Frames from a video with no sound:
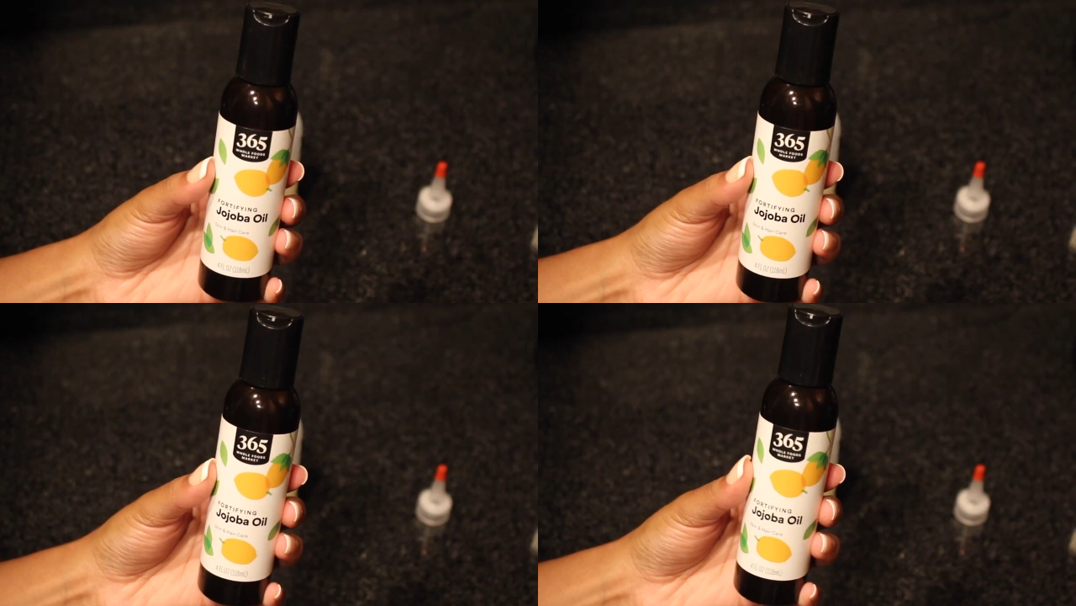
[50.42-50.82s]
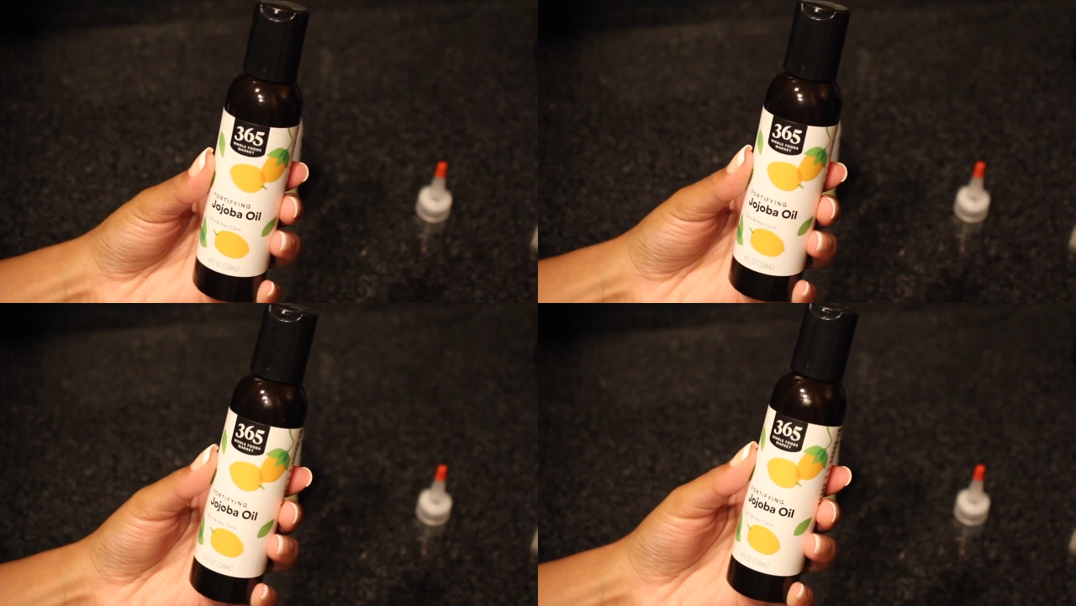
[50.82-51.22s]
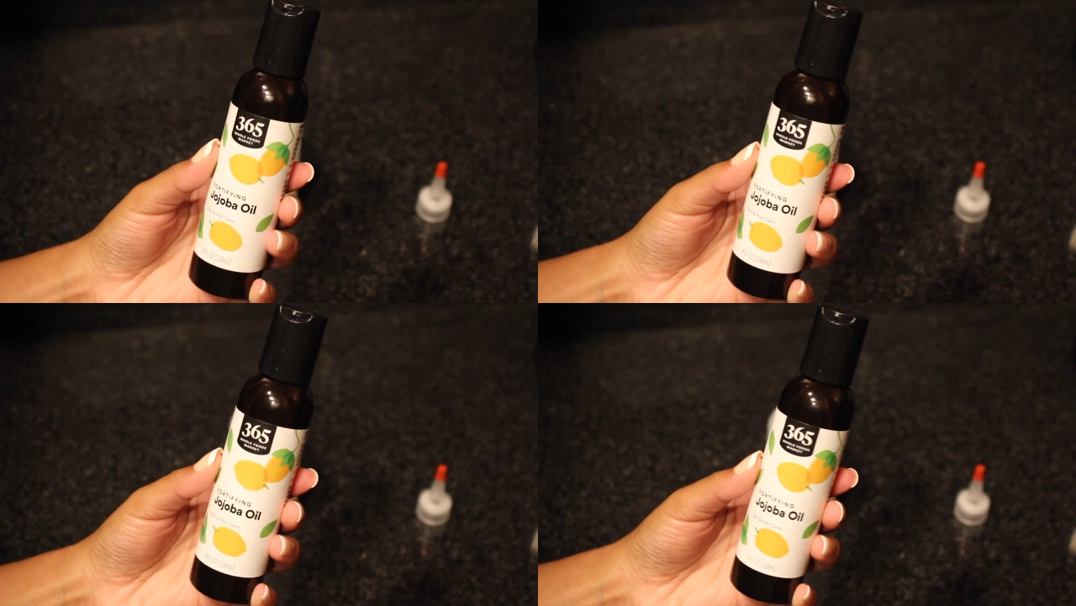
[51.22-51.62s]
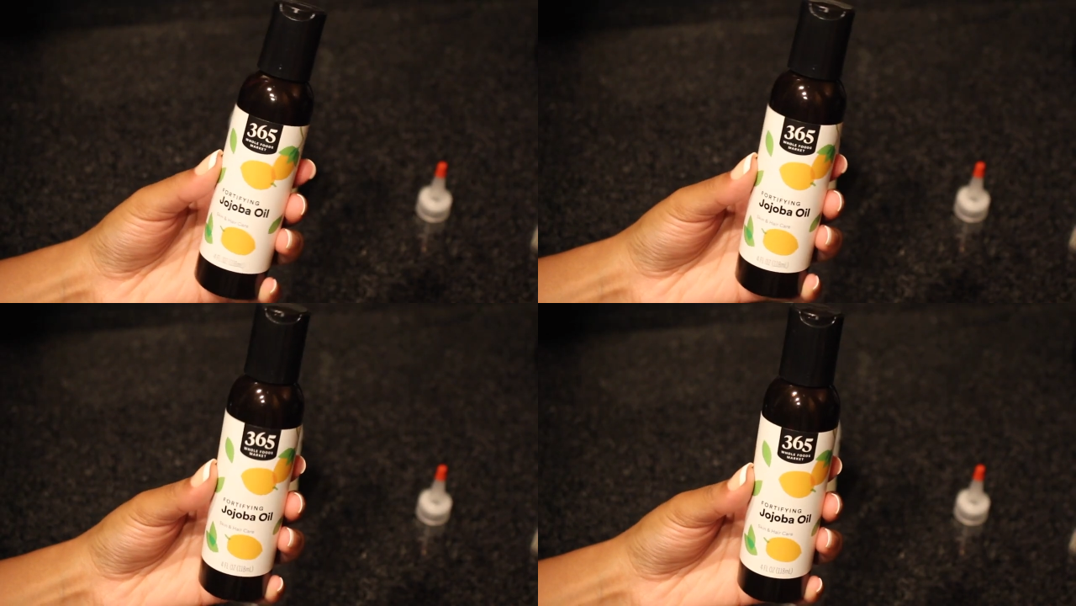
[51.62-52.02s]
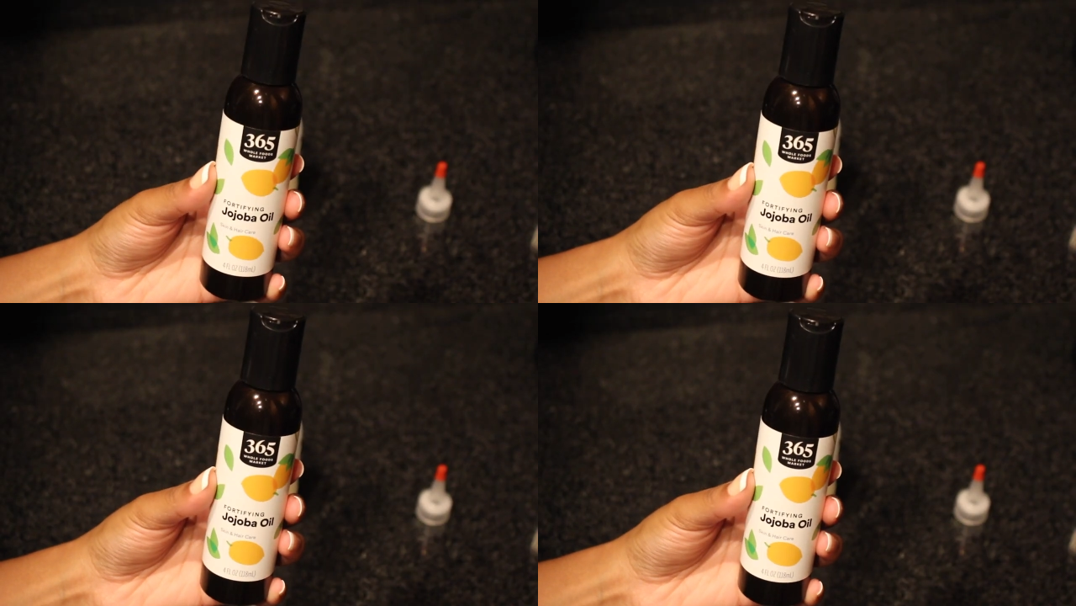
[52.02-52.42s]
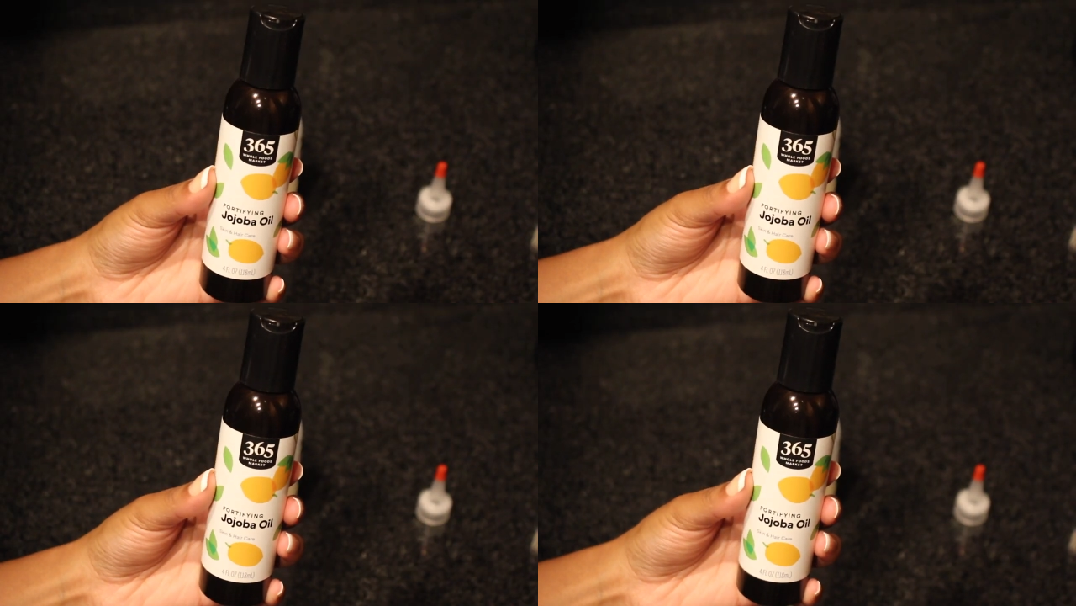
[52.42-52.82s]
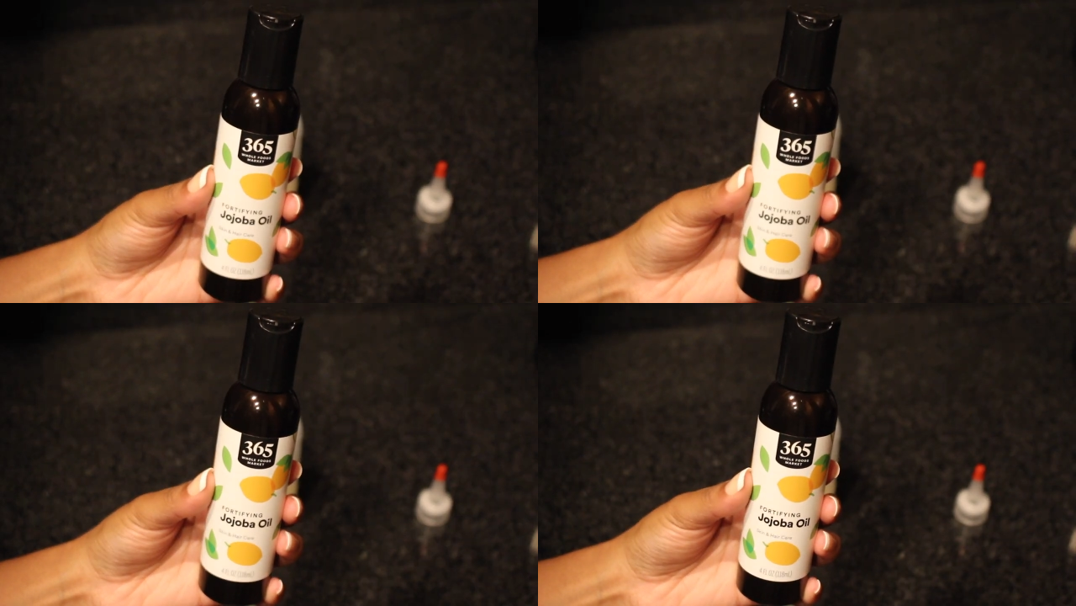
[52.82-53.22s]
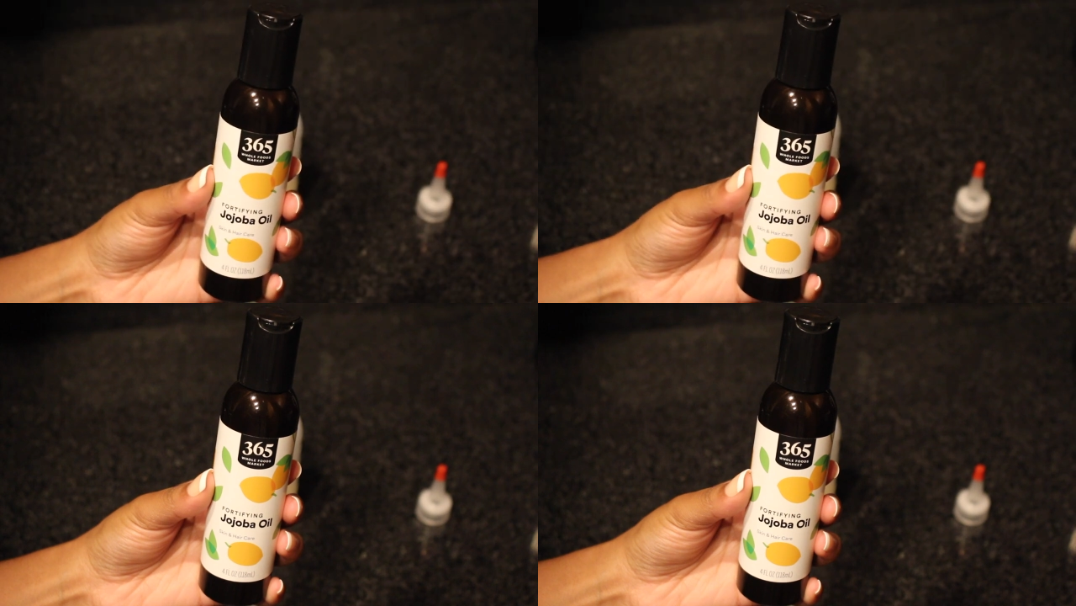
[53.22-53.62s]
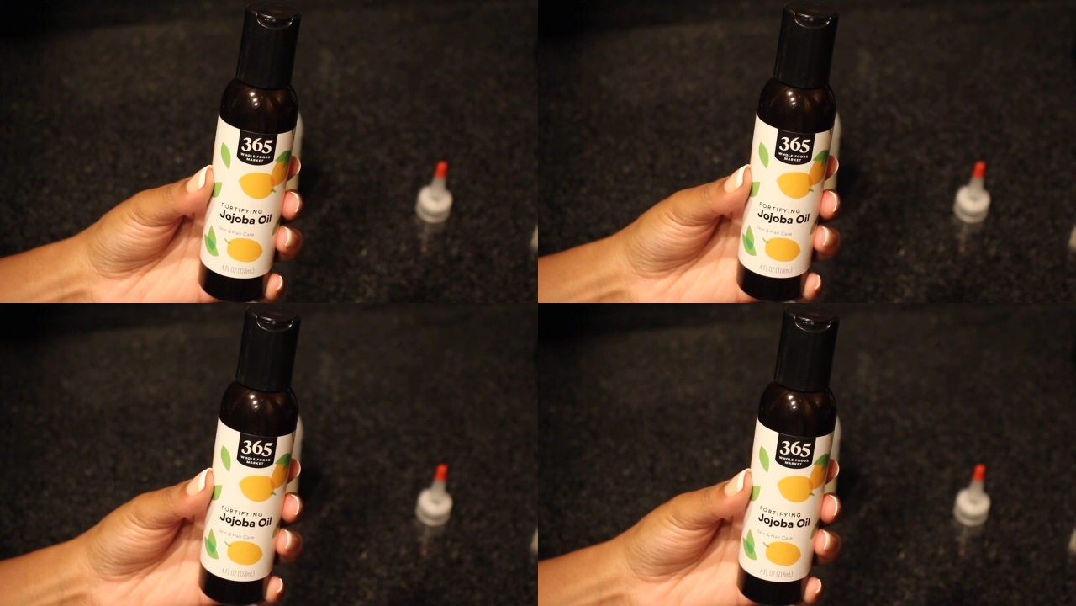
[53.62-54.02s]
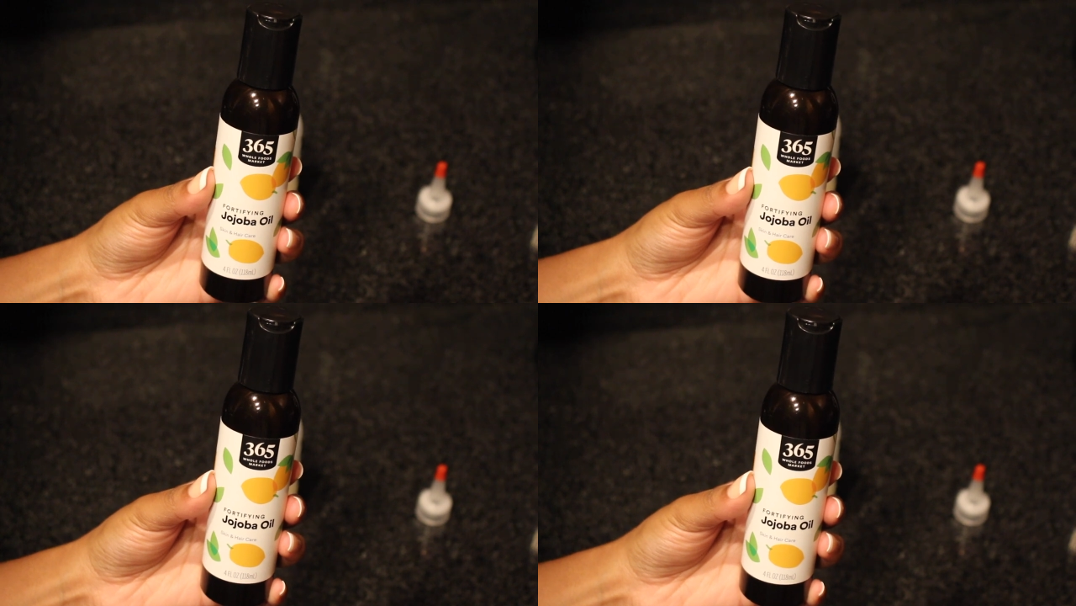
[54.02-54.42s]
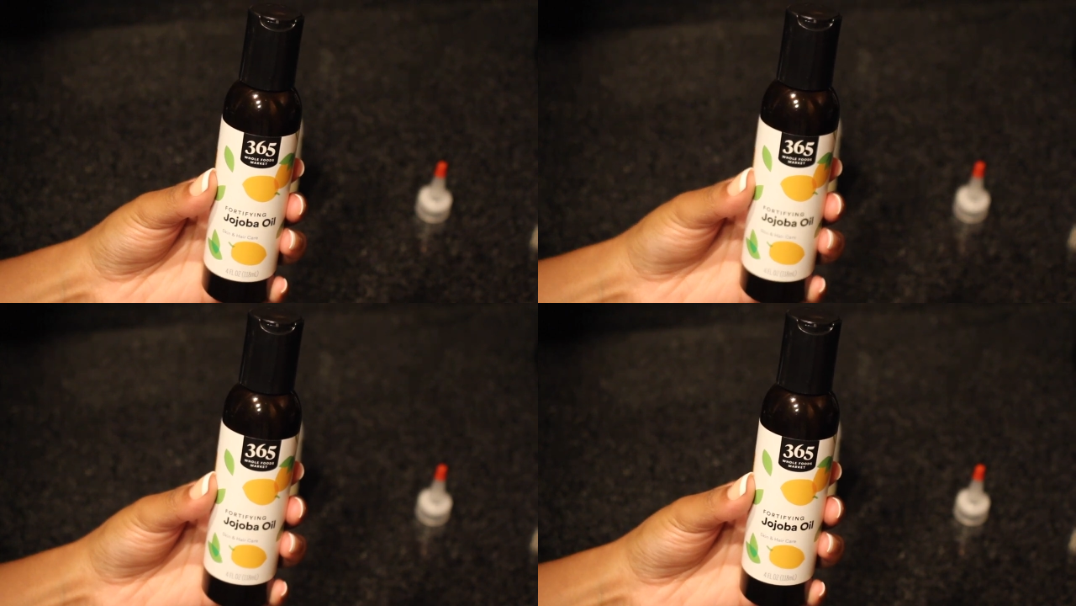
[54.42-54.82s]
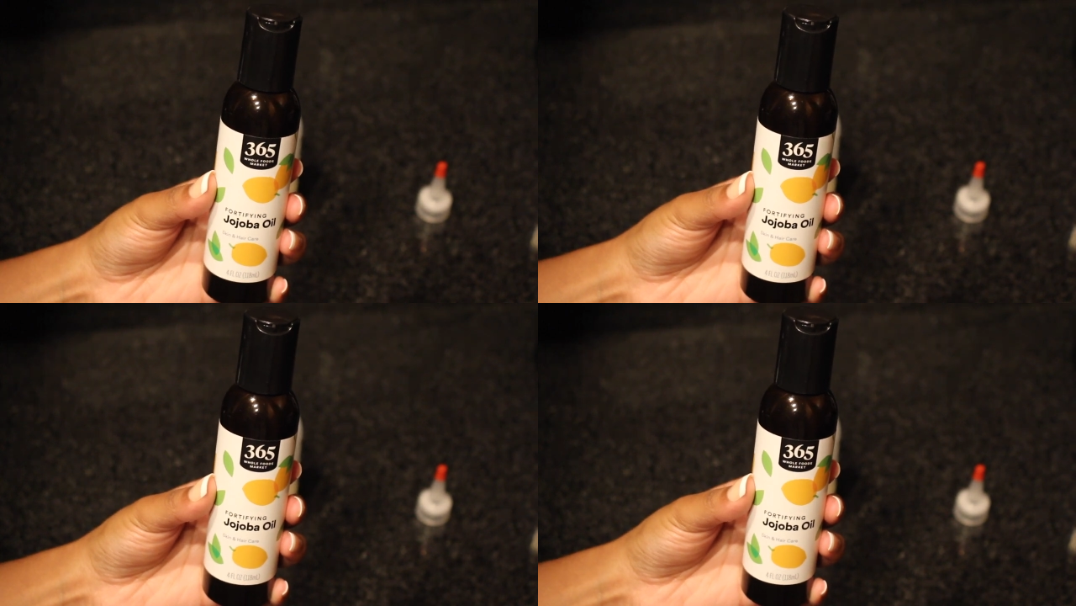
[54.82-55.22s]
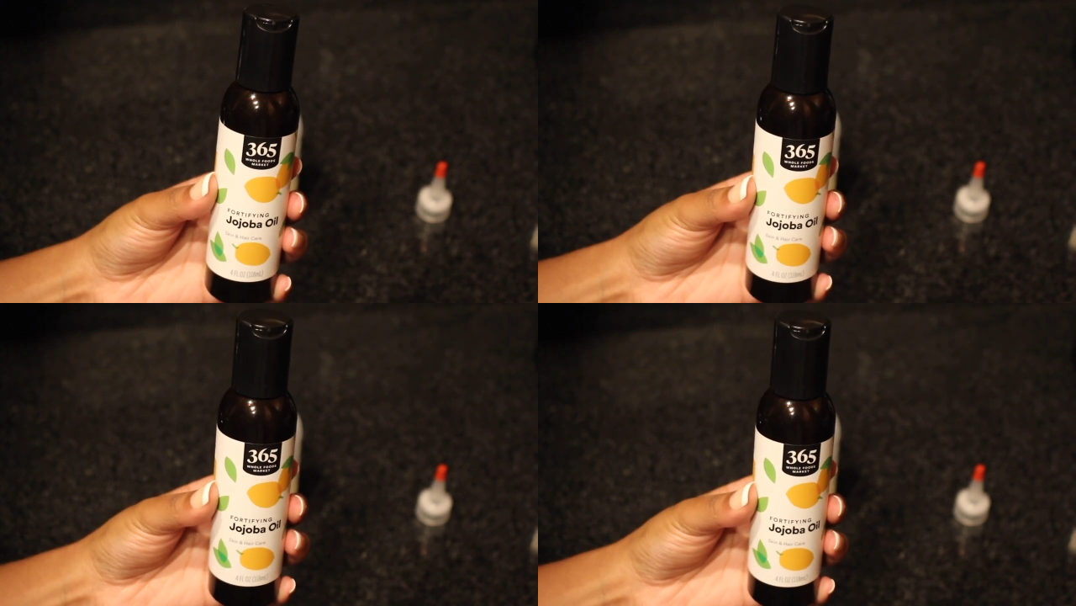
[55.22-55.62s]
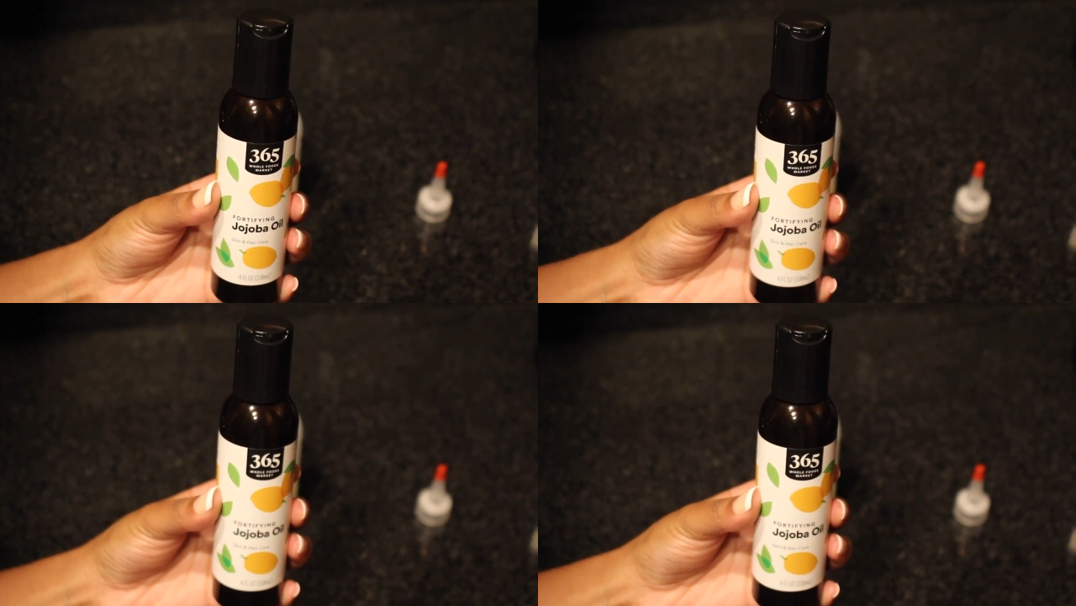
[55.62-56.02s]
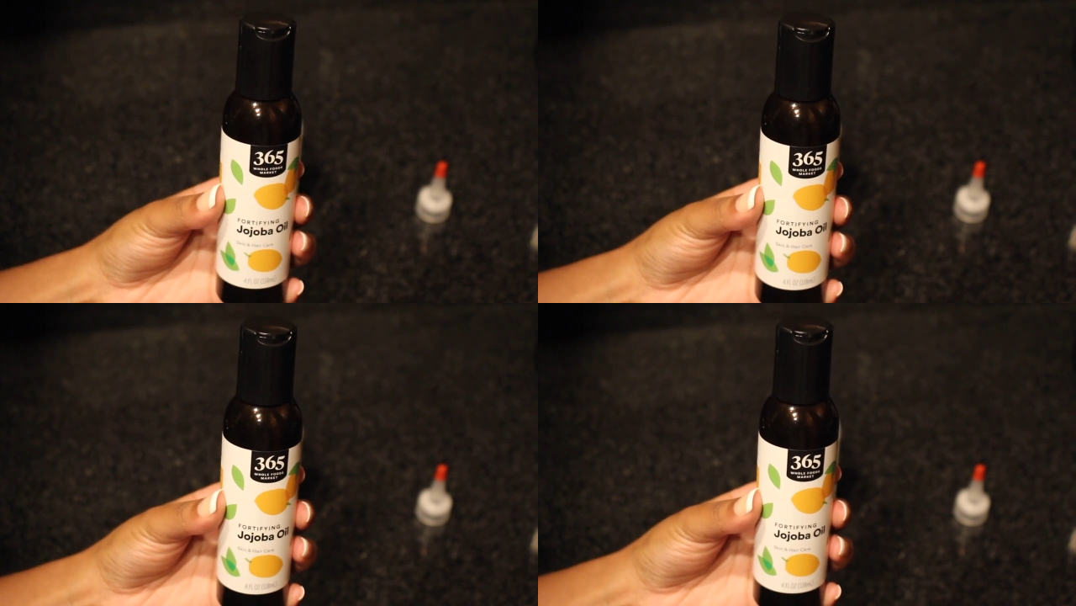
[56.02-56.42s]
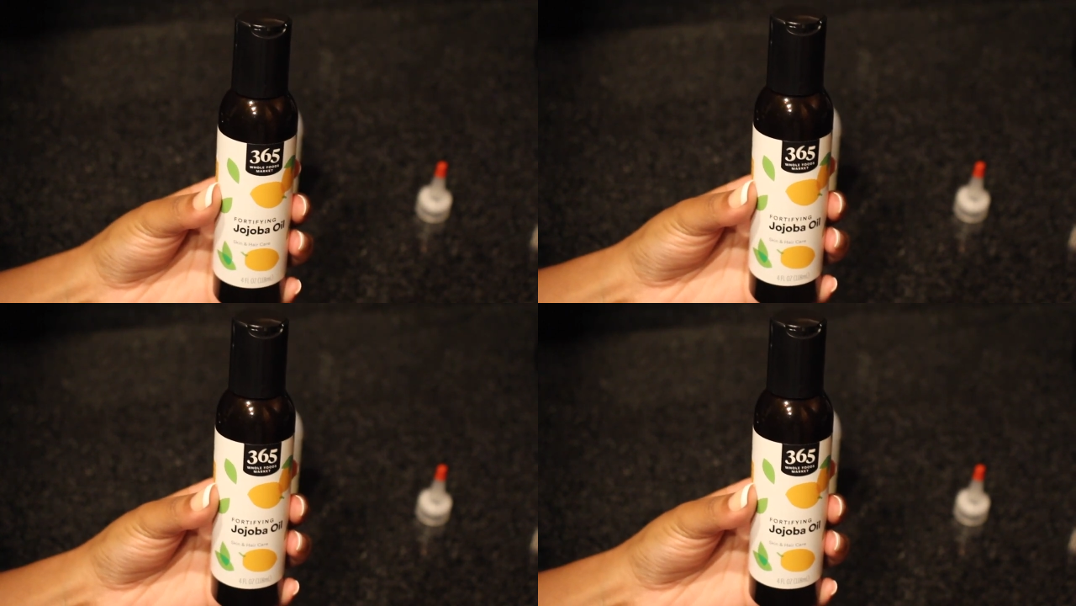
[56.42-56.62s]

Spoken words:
No face is visible, so there are no lips to read.